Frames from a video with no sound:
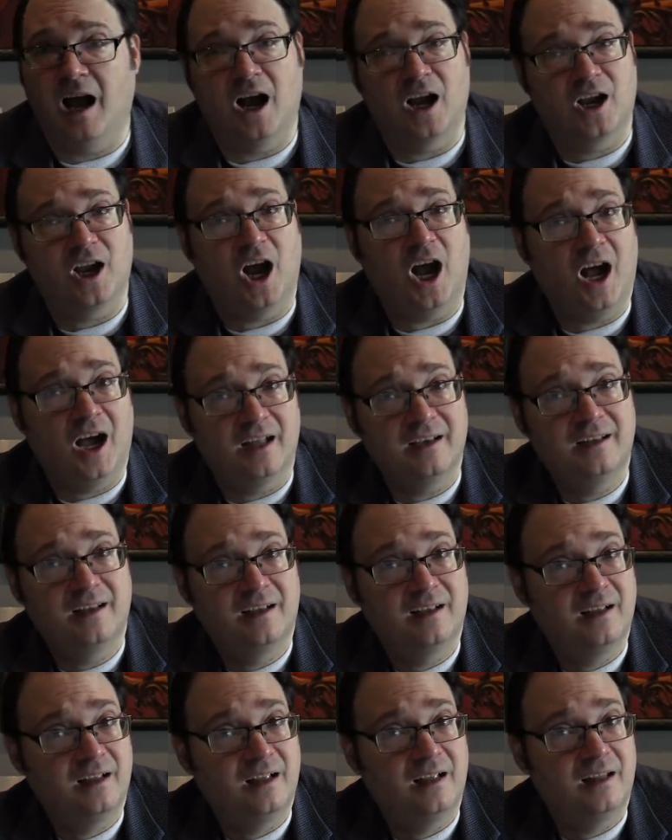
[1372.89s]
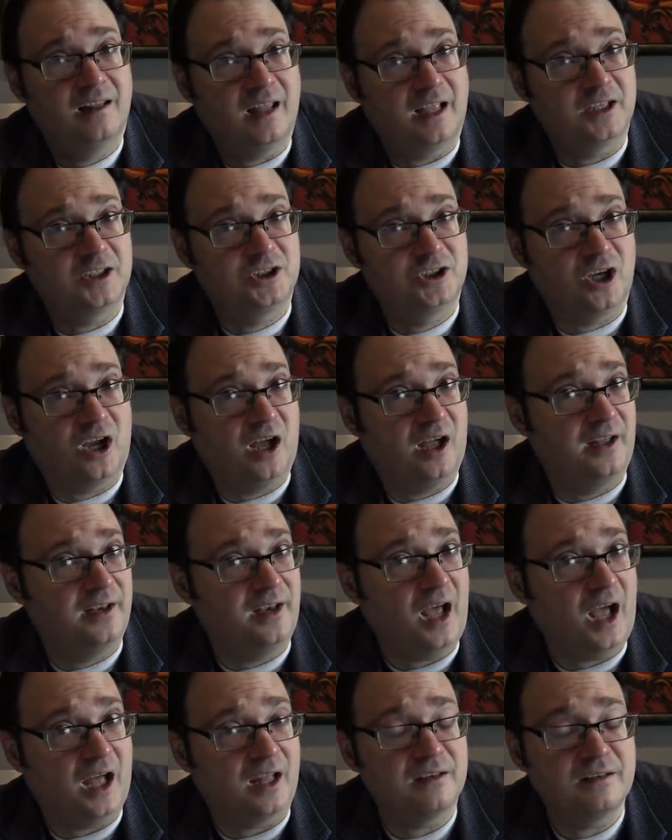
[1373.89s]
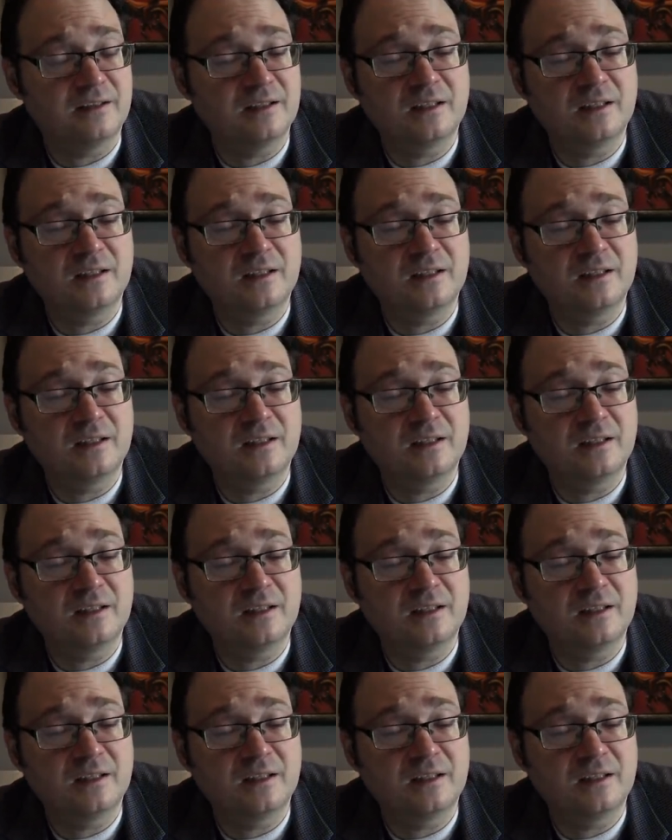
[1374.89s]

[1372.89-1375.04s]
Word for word: a god like not.